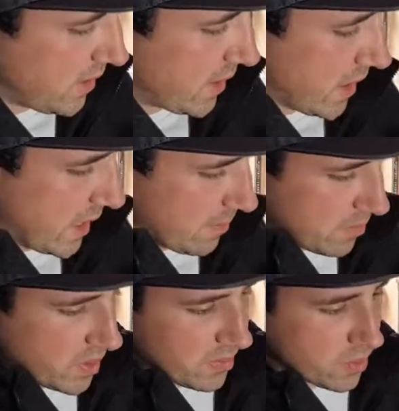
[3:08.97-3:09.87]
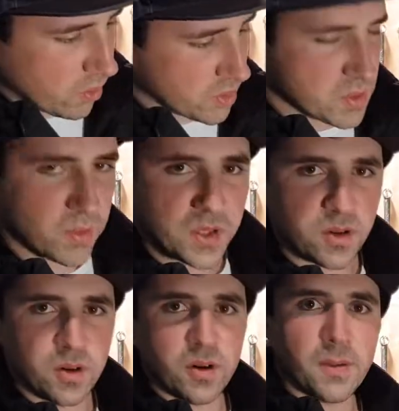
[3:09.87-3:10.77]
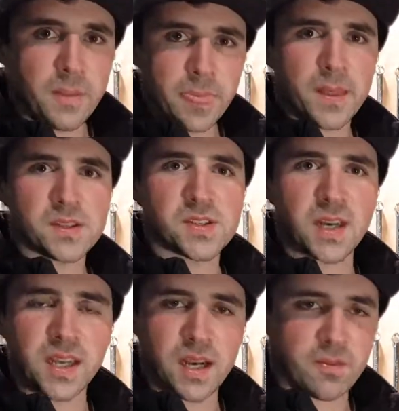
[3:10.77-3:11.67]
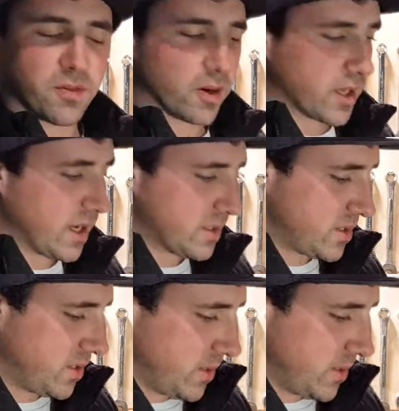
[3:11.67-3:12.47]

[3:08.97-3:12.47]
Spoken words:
But of course, when you're setting it up for a cut,